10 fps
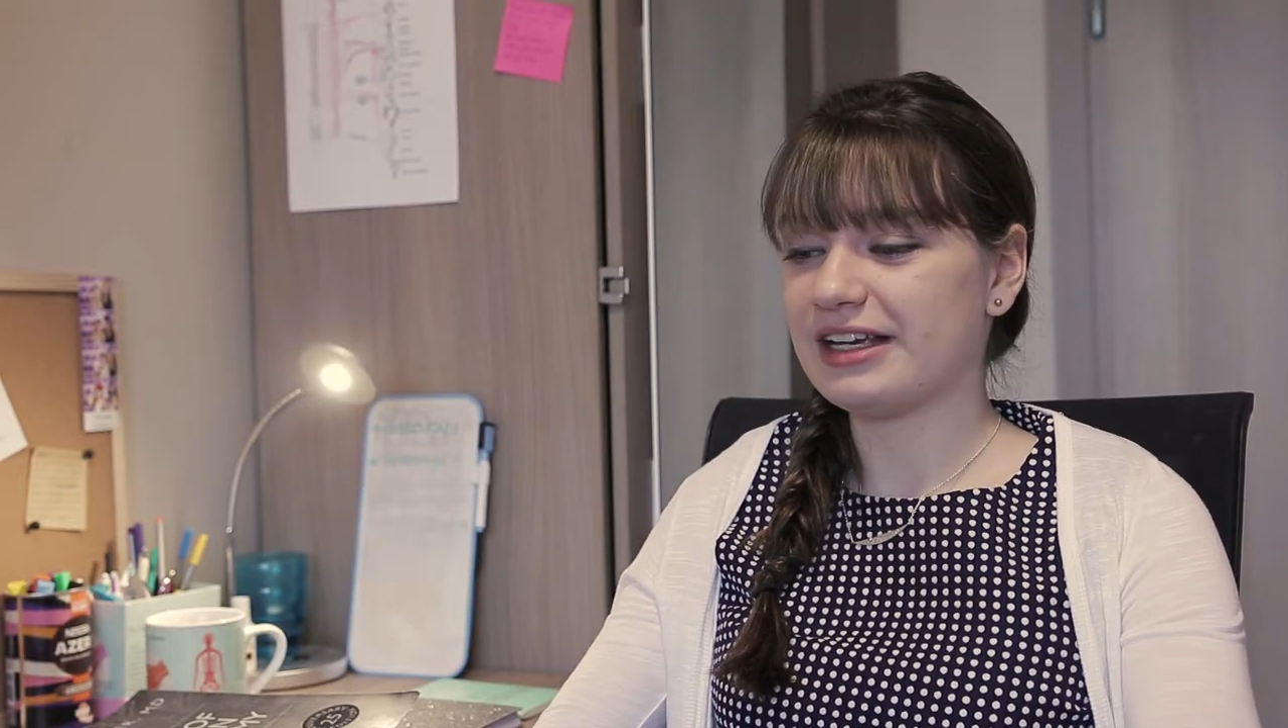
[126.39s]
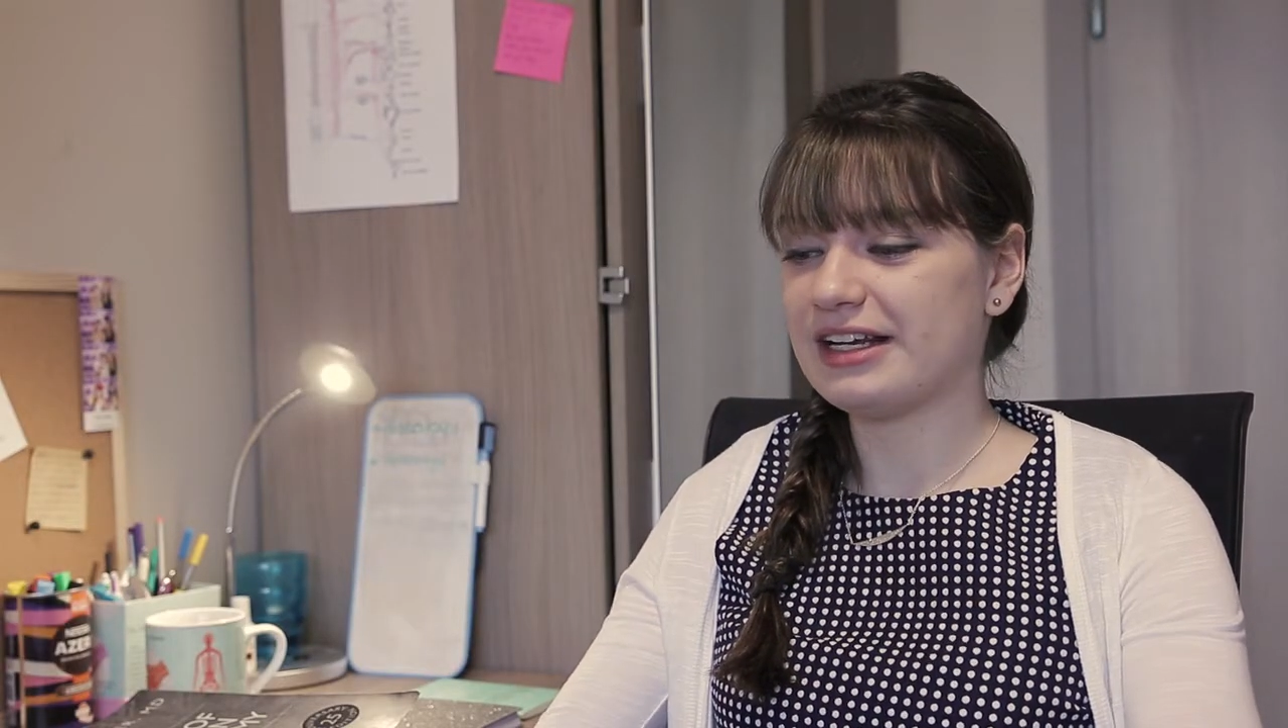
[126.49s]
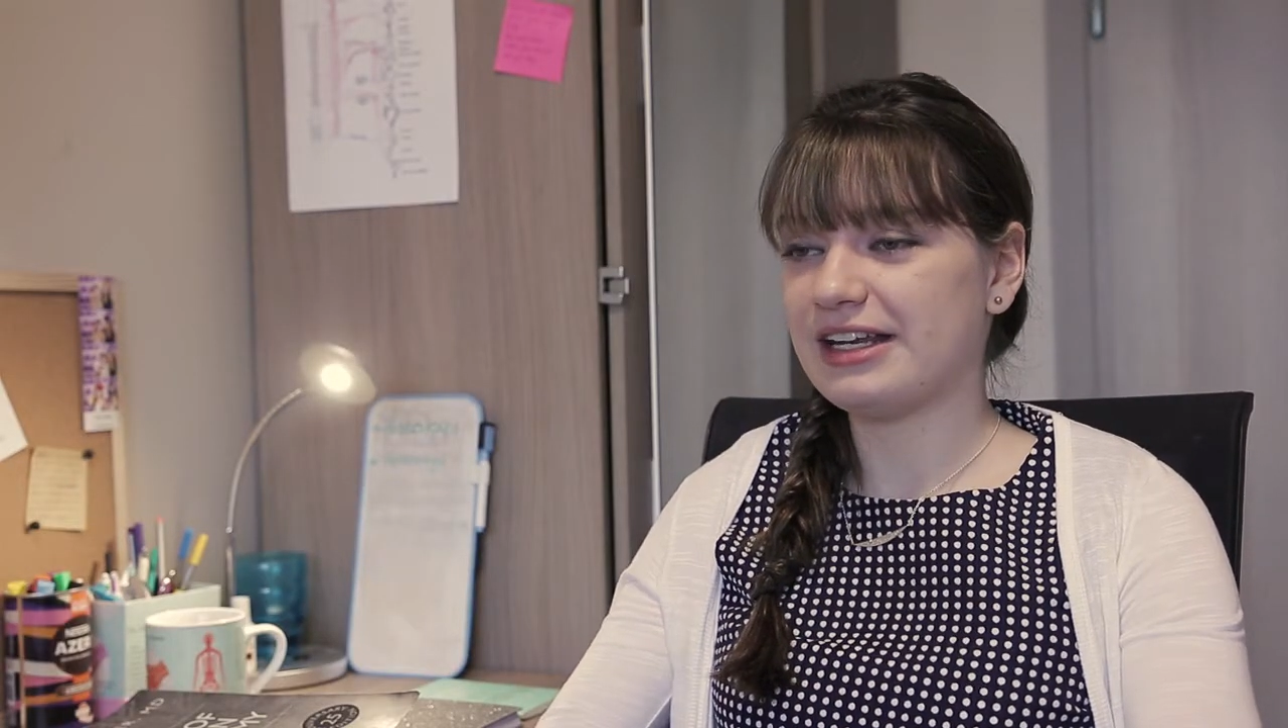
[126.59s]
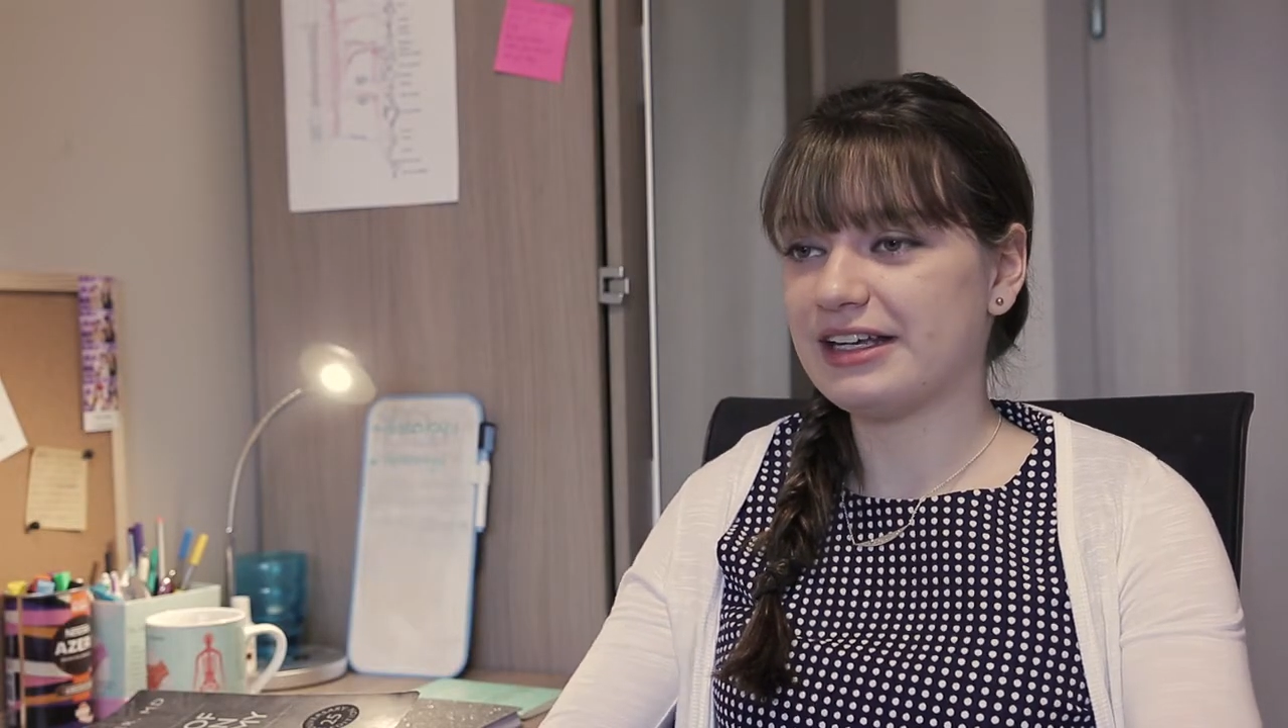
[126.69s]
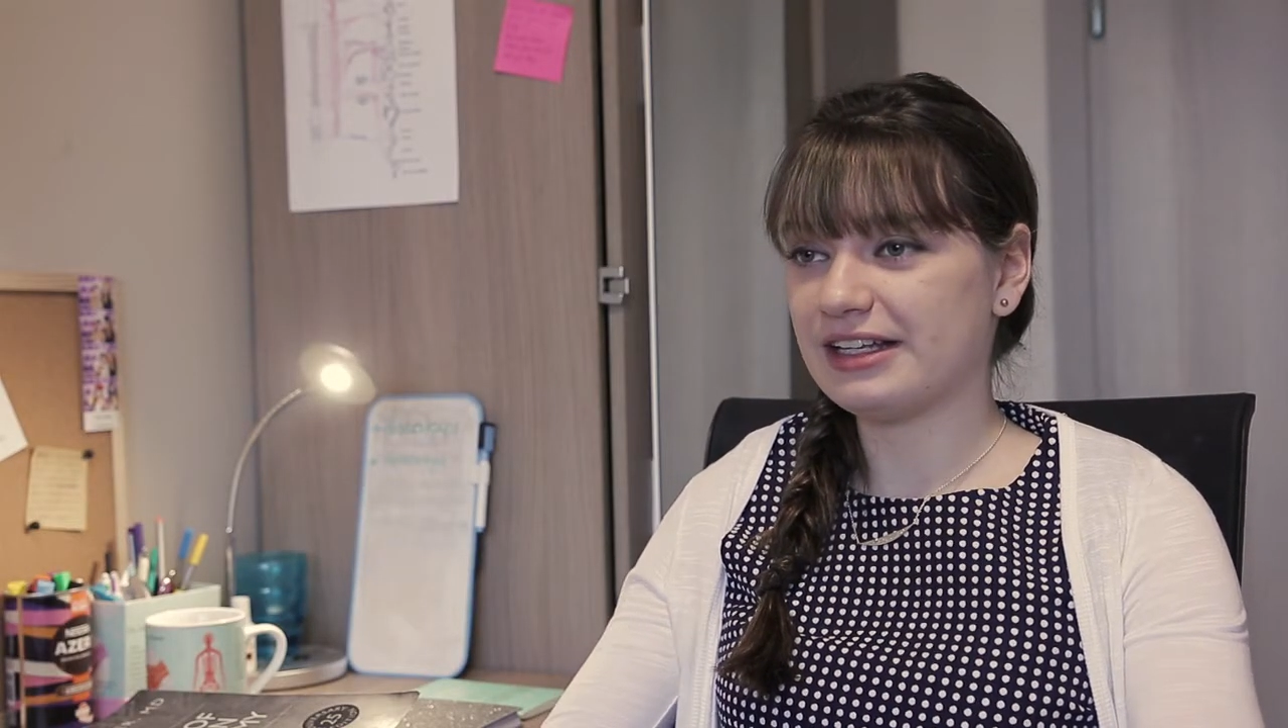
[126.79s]

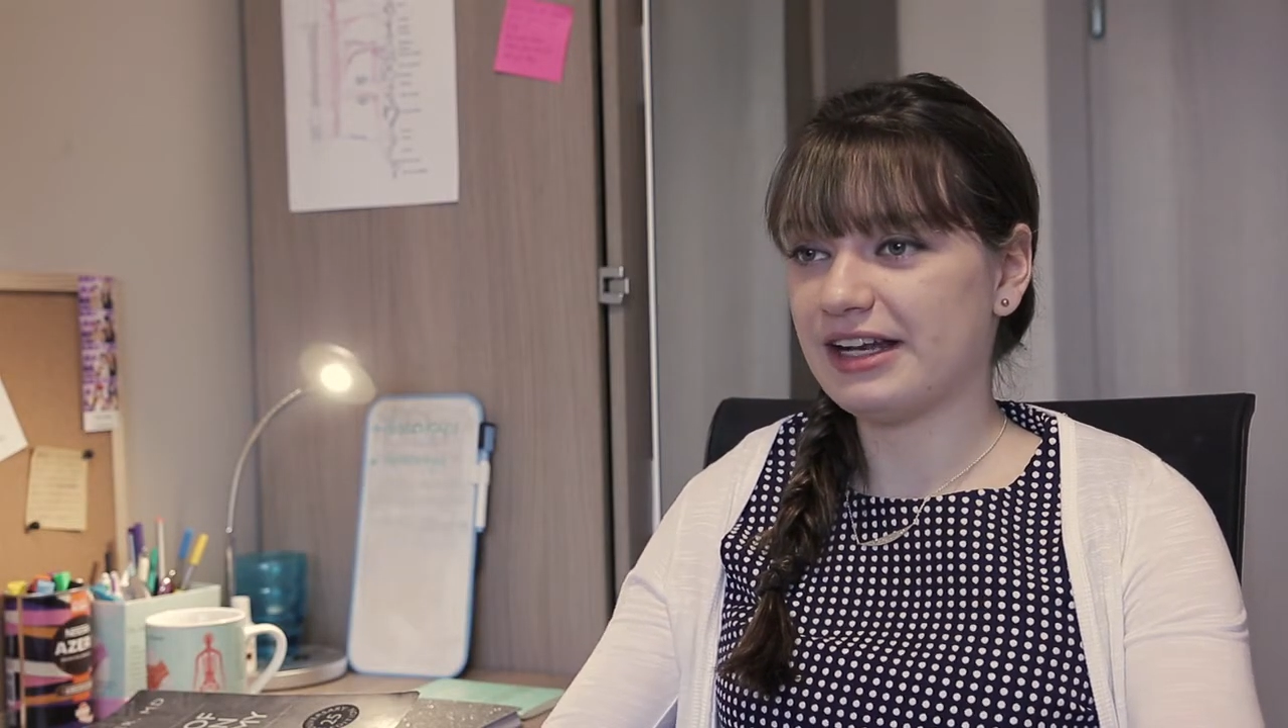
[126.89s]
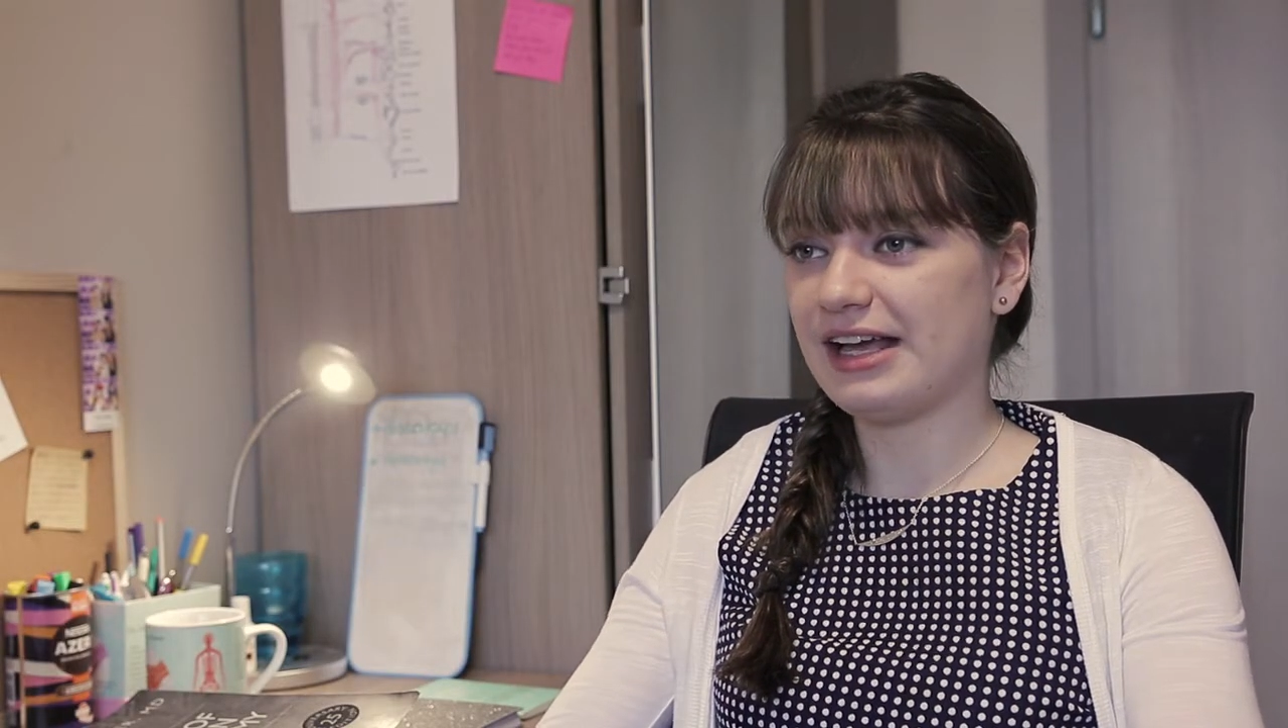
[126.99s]
clinical